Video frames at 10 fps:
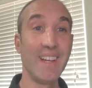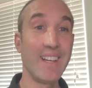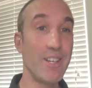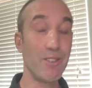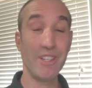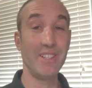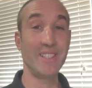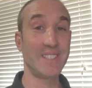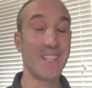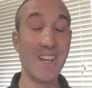You
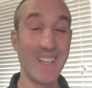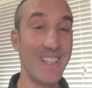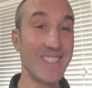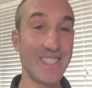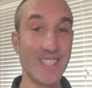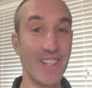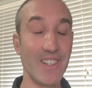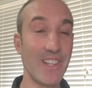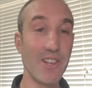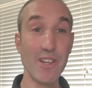just
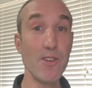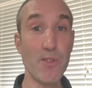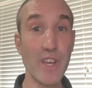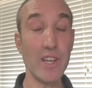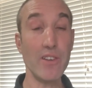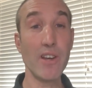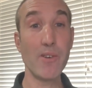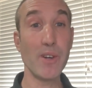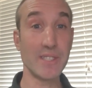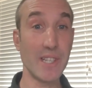don't. You think you know
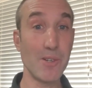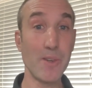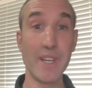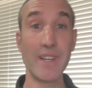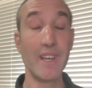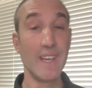what's going to win,